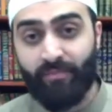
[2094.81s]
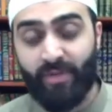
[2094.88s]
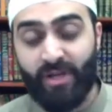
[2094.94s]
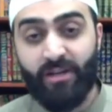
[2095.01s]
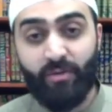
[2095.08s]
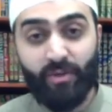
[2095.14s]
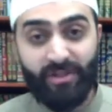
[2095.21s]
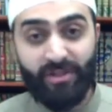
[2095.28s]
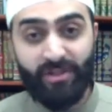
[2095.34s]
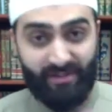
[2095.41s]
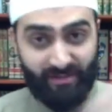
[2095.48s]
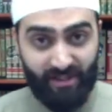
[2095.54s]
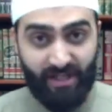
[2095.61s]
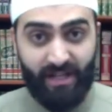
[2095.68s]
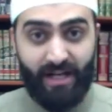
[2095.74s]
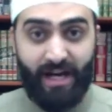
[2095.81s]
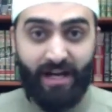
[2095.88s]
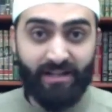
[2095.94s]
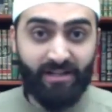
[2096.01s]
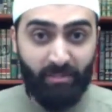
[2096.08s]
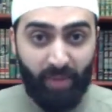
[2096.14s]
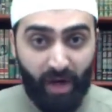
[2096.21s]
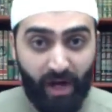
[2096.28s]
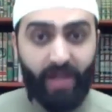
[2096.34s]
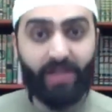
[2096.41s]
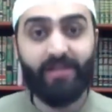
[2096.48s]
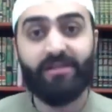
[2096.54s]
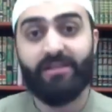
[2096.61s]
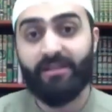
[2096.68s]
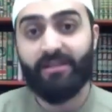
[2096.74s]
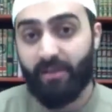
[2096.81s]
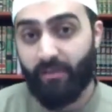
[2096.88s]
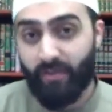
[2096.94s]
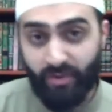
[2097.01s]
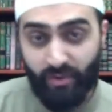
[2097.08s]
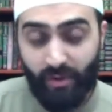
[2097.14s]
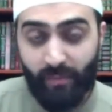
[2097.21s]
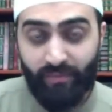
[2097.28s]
He was seen as a pious individual.